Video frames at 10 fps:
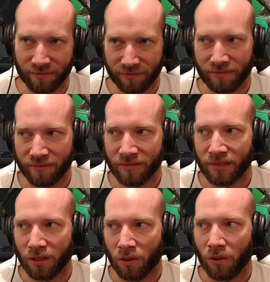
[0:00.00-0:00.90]

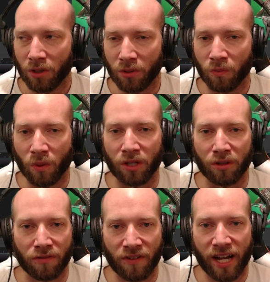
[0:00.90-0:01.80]
what
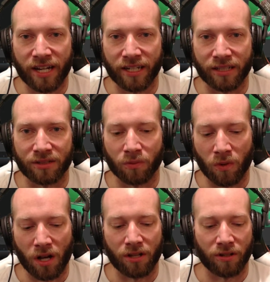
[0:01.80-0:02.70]
you'll find is
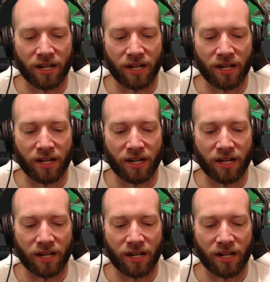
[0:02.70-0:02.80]
while you're